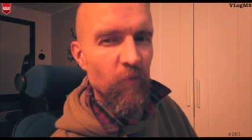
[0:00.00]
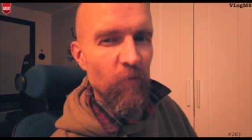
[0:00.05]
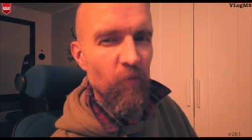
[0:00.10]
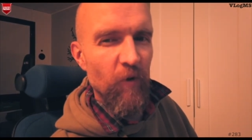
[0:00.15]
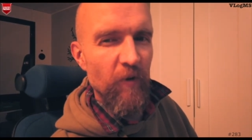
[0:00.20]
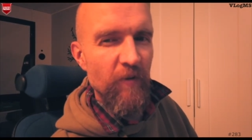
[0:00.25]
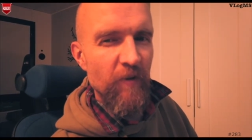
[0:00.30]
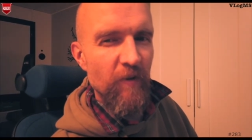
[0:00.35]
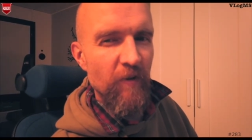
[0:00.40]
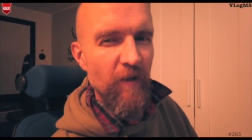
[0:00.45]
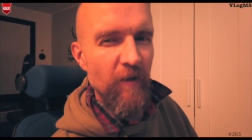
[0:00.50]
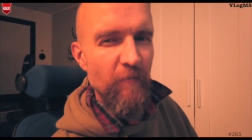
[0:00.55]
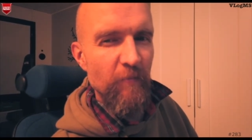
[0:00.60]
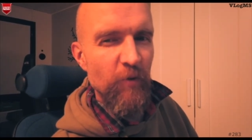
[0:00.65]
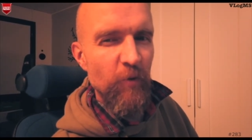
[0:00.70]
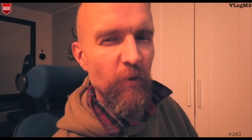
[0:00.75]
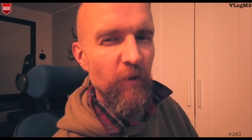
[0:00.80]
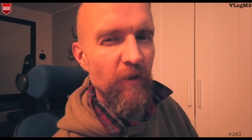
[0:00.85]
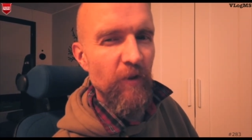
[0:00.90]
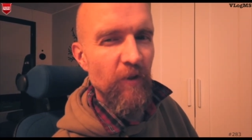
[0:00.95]
whether I'm
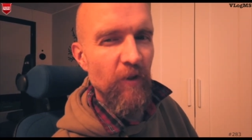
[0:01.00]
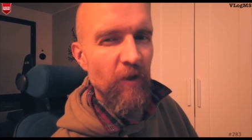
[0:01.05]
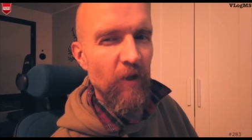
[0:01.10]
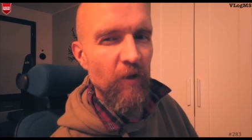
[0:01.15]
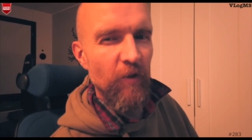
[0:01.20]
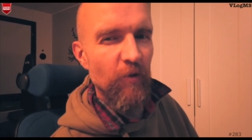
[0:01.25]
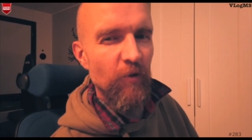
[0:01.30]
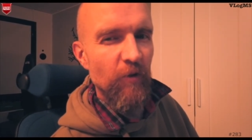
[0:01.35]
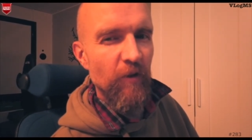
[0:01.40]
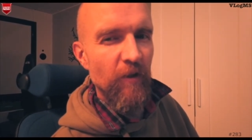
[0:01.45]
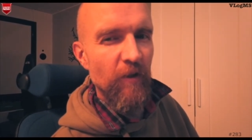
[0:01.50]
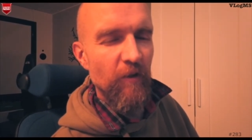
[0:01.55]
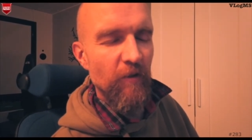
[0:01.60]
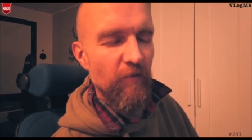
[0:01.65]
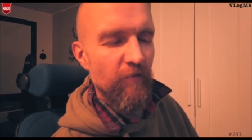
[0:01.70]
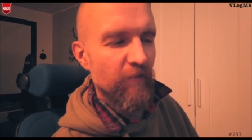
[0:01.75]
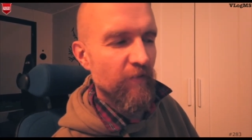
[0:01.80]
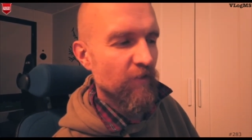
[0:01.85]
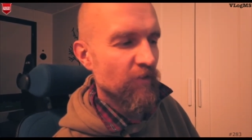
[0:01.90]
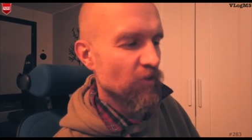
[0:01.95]
doing a good
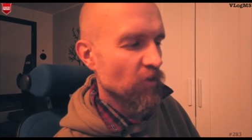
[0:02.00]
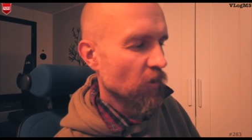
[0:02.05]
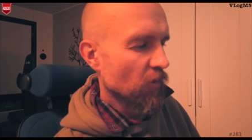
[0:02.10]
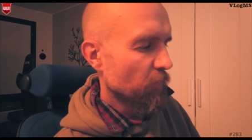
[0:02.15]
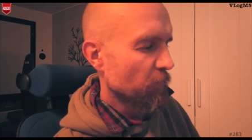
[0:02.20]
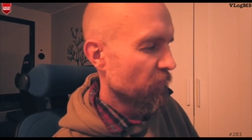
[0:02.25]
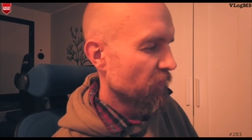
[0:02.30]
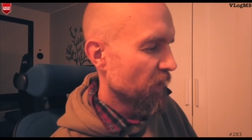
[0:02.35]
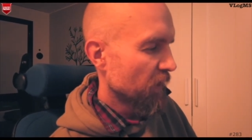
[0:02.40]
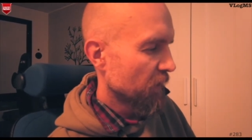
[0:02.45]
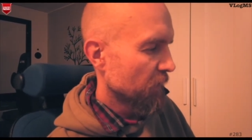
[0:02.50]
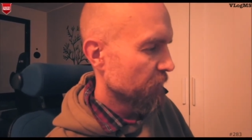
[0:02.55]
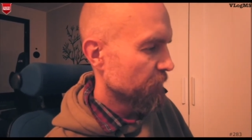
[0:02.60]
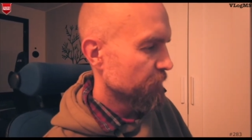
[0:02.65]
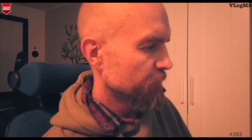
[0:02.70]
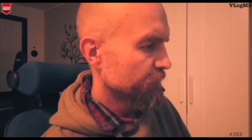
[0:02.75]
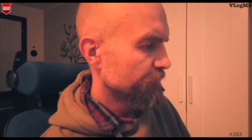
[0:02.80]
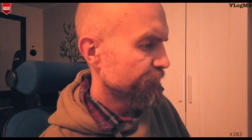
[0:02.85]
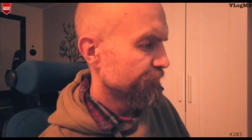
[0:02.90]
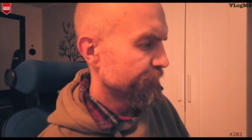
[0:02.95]
enough job there.
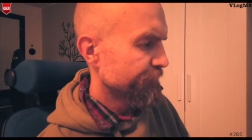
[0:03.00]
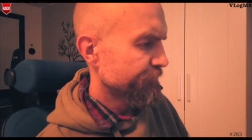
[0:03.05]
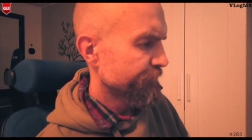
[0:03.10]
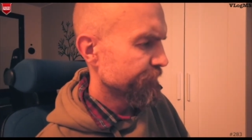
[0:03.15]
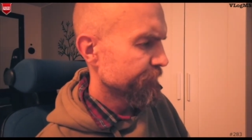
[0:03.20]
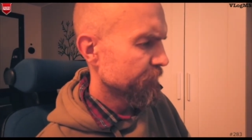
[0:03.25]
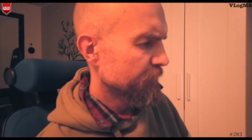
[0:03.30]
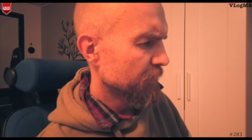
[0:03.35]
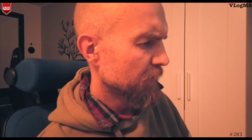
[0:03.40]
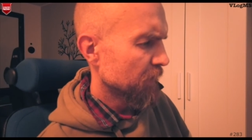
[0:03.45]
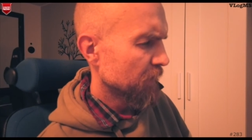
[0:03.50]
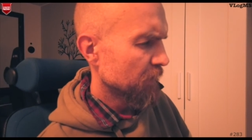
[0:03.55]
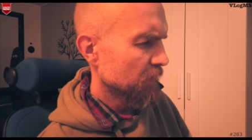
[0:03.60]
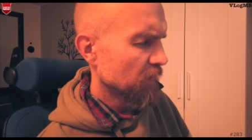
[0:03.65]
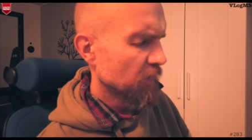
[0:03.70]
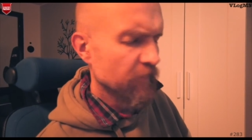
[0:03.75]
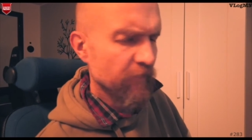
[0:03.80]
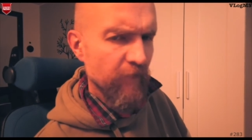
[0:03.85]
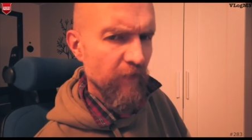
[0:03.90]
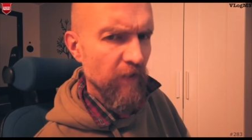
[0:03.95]
But
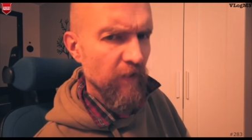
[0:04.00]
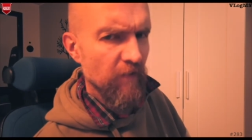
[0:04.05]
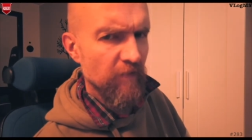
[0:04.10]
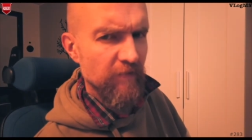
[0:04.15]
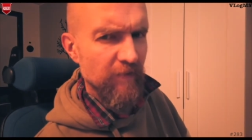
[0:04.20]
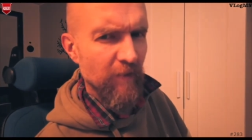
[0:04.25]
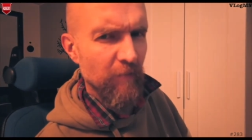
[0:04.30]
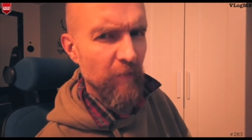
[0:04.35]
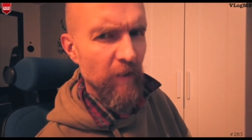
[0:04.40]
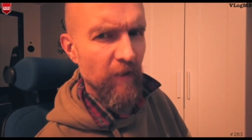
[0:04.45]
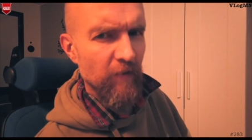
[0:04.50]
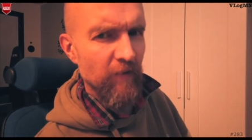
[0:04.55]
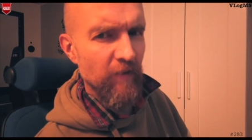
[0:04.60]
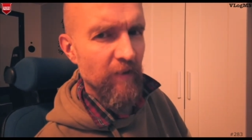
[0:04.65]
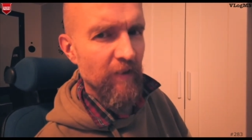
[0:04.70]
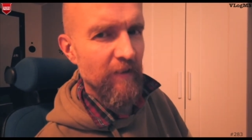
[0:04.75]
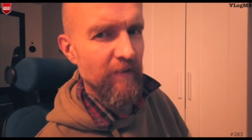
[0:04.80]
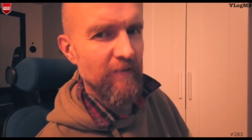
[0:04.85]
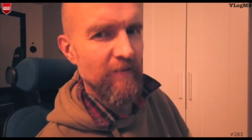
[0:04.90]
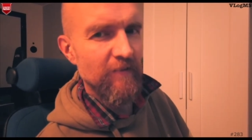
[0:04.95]
I feel somehow
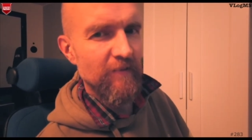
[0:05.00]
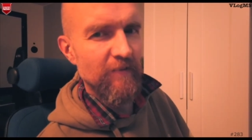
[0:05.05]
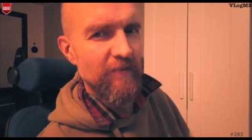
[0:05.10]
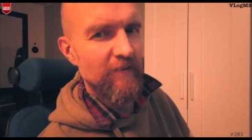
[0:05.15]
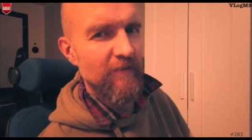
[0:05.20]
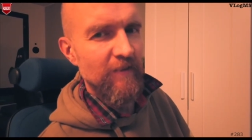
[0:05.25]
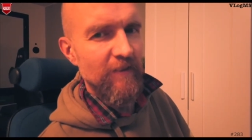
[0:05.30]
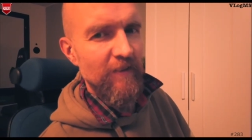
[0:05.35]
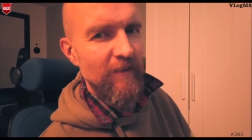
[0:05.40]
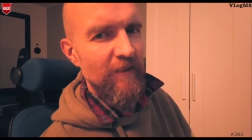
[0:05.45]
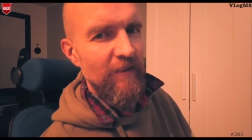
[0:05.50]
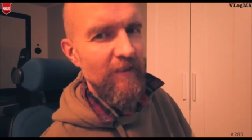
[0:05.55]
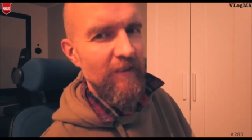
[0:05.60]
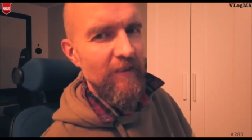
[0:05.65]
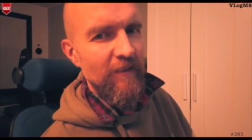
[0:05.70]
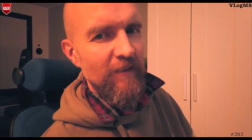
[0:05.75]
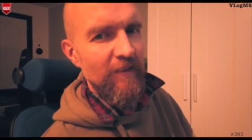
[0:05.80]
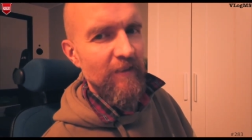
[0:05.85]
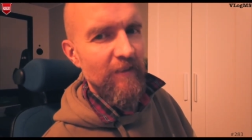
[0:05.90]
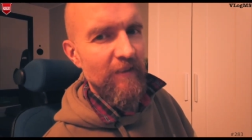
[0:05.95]
that it's
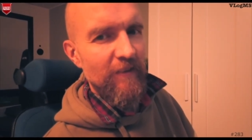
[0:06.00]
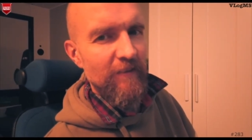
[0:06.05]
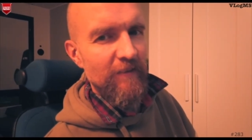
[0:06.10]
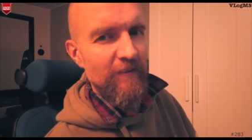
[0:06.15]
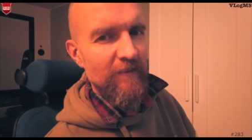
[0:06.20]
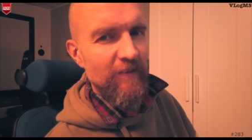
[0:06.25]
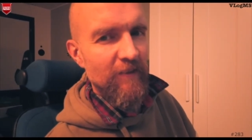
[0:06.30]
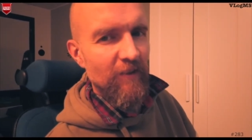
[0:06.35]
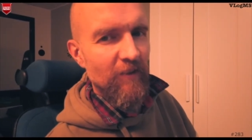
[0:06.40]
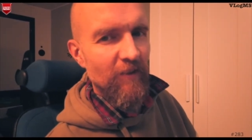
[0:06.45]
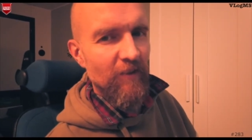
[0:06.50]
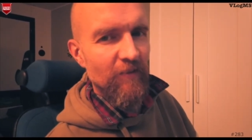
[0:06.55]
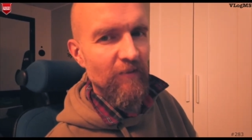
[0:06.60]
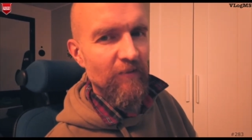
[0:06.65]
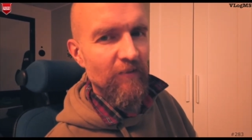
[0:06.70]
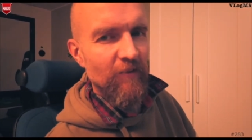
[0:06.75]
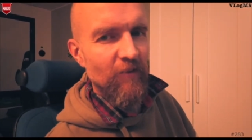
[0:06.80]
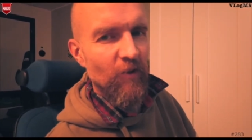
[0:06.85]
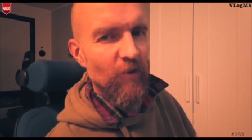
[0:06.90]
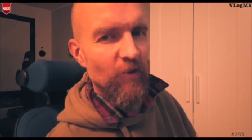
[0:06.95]
it's a
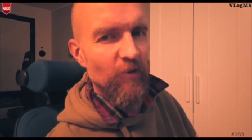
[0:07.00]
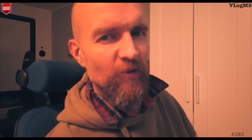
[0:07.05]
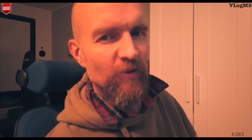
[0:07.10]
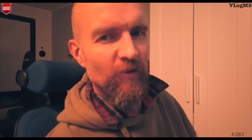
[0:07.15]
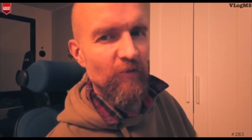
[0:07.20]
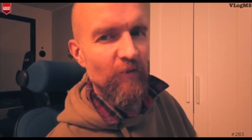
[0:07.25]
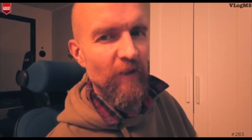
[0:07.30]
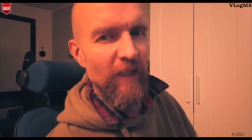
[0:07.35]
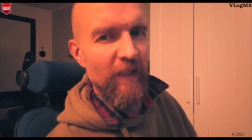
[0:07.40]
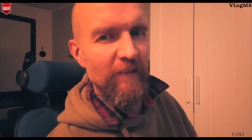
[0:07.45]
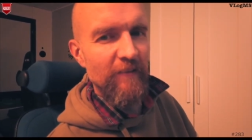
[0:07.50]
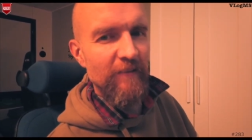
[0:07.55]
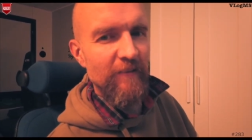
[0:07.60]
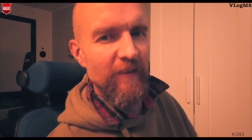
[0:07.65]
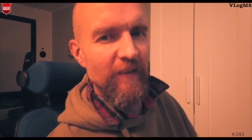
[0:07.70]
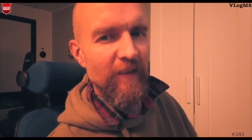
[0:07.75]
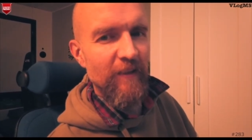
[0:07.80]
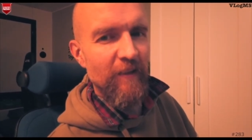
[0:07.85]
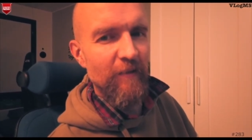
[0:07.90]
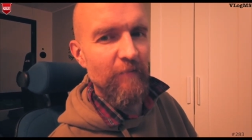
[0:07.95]
God's grace
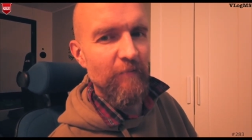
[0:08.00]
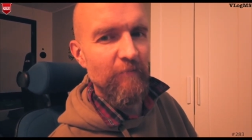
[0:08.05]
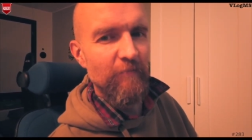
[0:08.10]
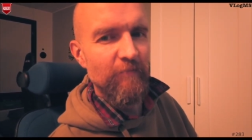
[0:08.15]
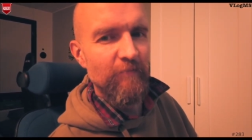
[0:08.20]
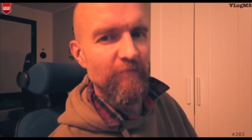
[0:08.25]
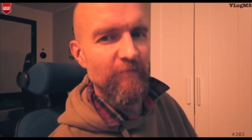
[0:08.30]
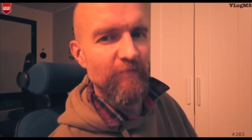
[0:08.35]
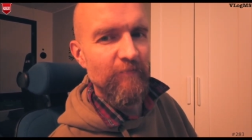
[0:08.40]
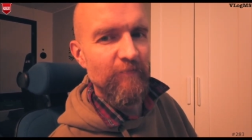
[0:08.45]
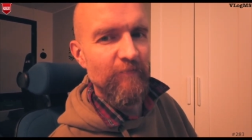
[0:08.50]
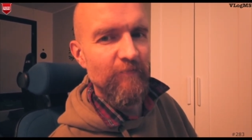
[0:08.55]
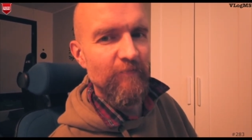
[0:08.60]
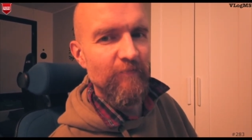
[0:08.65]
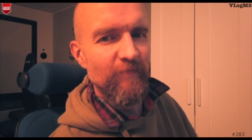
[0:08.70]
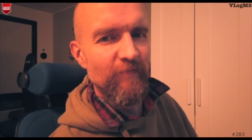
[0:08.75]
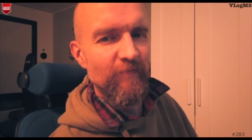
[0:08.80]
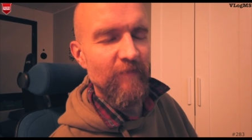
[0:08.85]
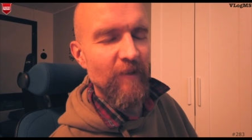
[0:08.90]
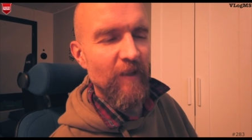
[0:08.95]
that I'm
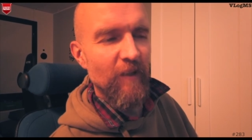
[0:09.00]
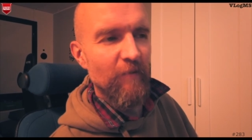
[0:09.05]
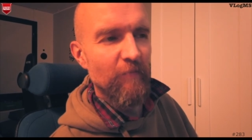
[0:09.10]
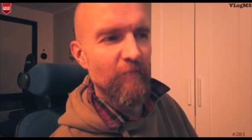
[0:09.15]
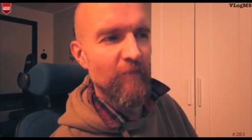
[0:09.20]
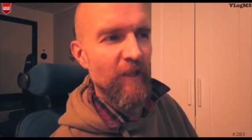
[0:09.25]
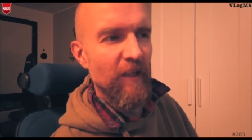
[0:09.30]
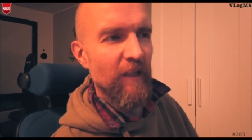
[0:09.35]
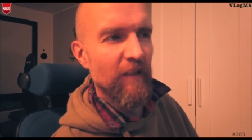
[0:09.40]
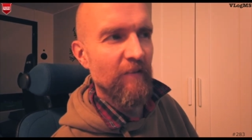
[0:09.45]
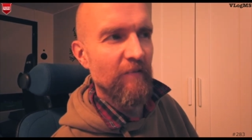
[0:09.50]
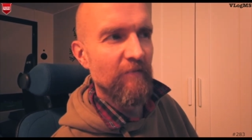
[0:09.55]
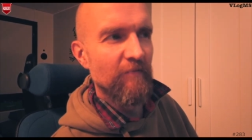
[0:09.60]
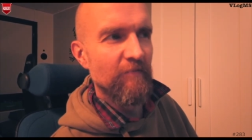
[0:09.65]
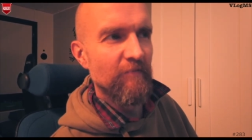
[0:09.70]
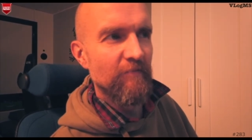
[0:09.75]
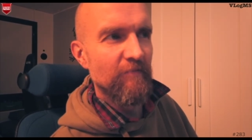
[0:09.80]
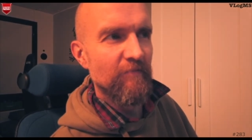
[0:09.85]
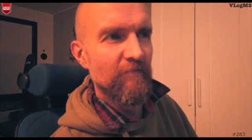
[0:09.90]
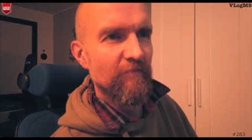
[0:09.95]
I'm there
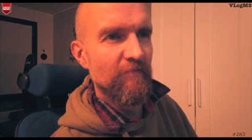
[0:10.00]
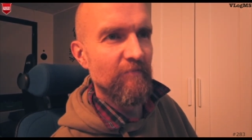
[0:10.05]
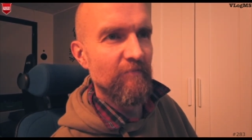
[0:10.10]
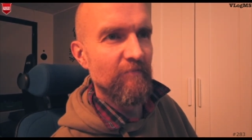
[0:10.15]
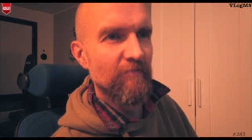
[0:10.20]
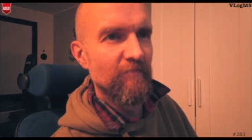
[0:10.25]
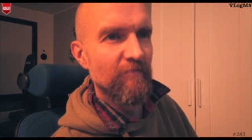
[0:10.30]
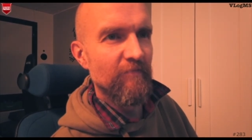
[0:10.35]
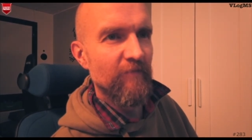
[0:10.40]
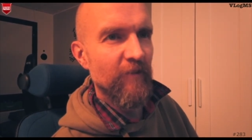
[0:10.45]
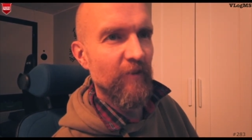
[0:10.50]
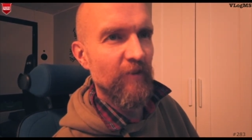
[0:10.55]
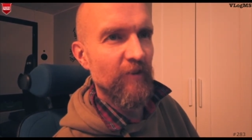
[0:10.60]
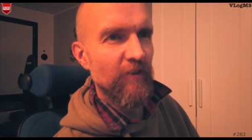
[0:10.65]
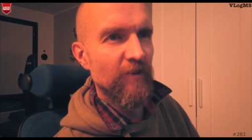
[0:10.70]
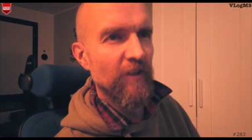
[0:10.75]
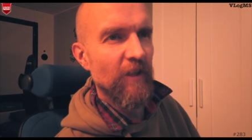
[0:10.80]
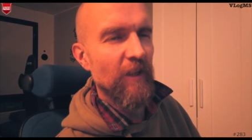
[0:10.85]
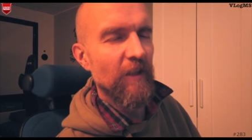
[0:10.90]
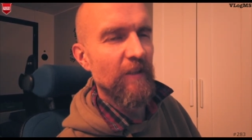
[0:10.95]
for
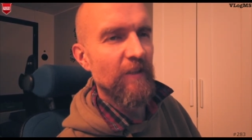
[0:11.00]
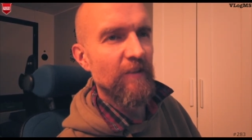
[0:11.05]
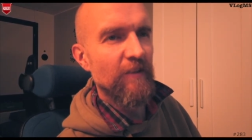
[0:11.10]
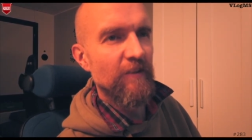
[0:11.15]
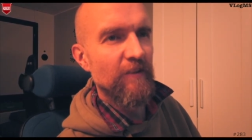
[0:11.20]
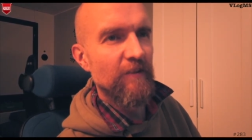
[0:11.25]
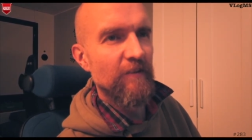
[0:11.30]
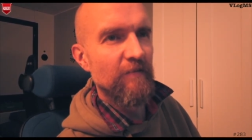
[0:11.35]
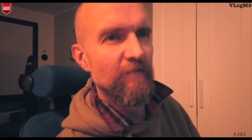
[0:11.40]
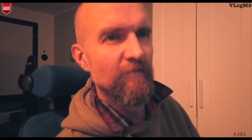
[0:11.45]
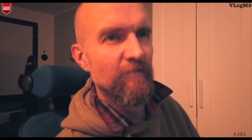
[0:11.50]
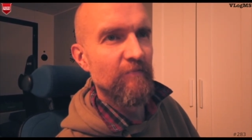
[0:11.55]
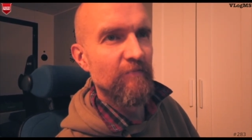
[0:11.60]
starters.